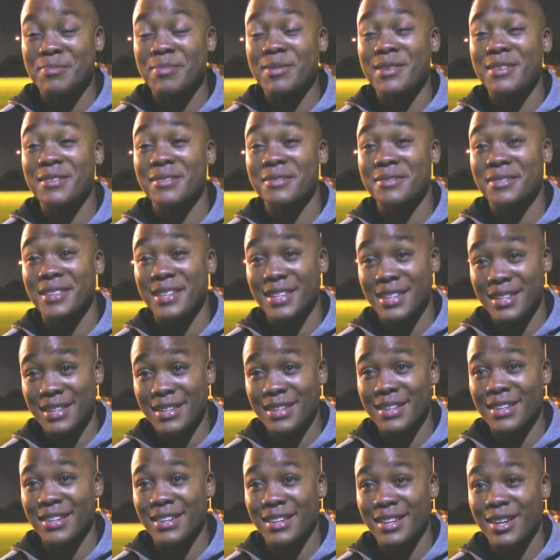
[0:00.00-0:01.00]
A
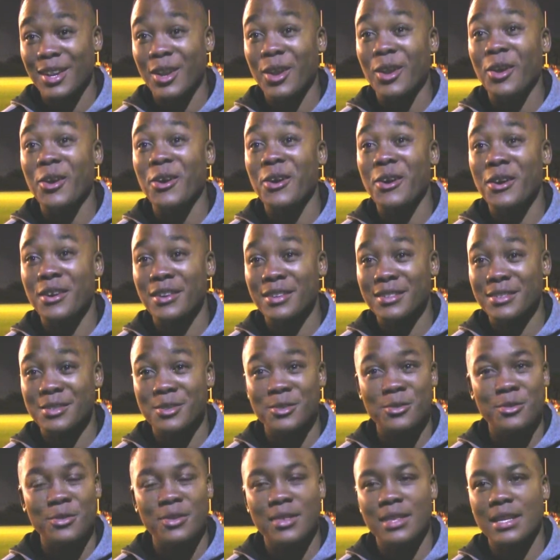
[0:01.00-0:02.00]
very long
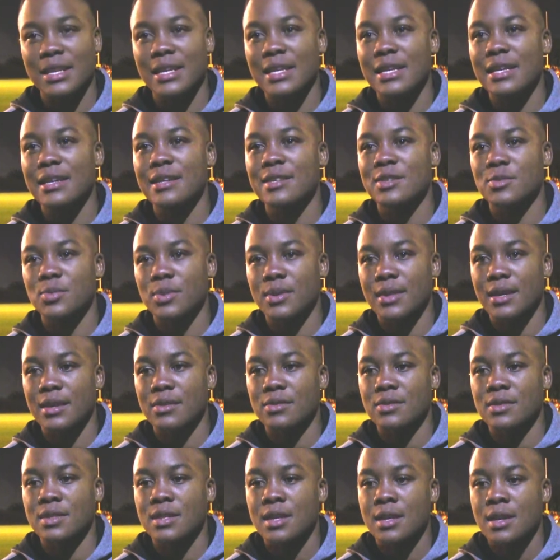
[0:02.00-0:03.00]
2-3 years
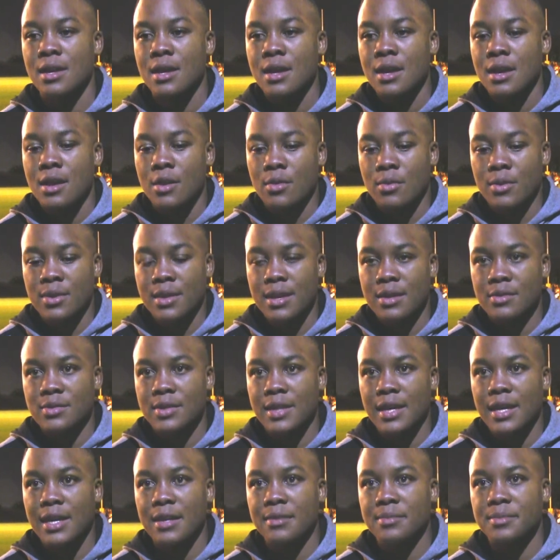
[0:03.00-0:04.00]
without
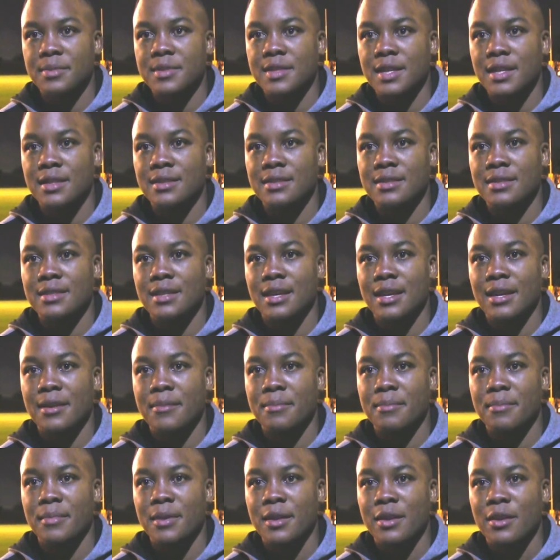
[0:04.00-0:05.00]
games and
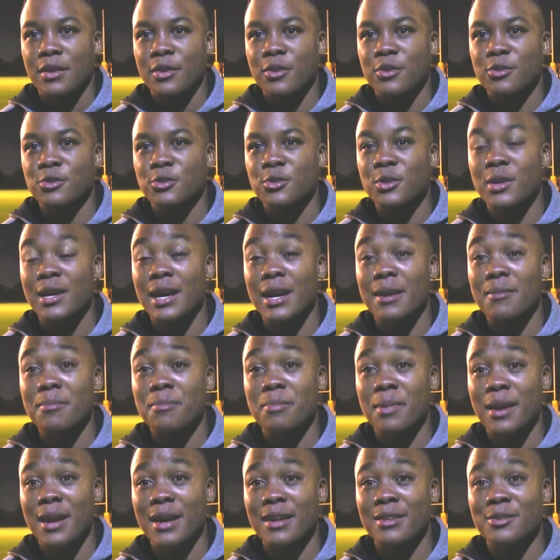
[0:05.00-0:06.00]
to come
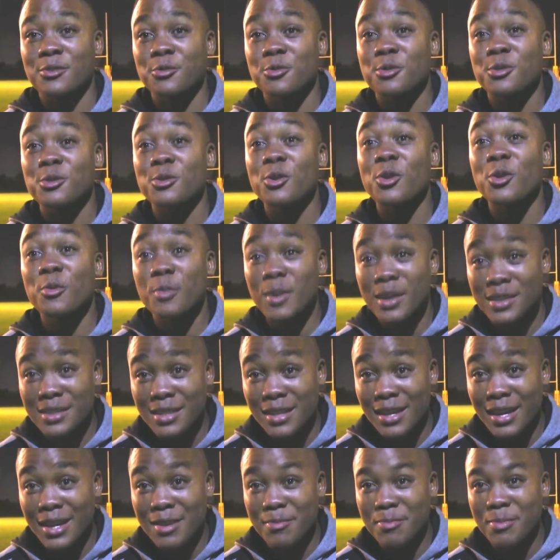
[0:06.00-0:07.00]
back to so much
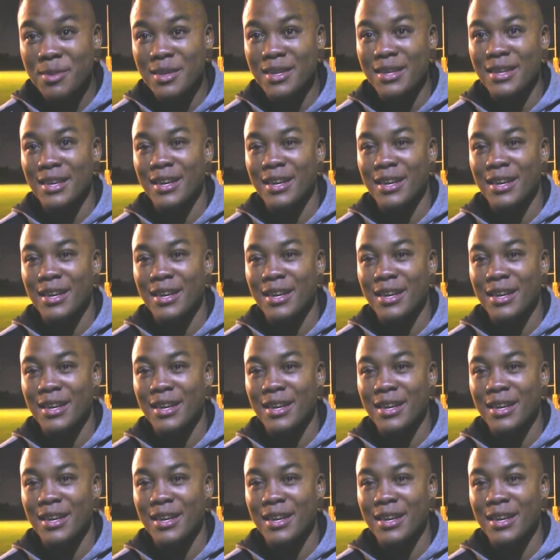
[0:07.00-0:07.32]
rugby,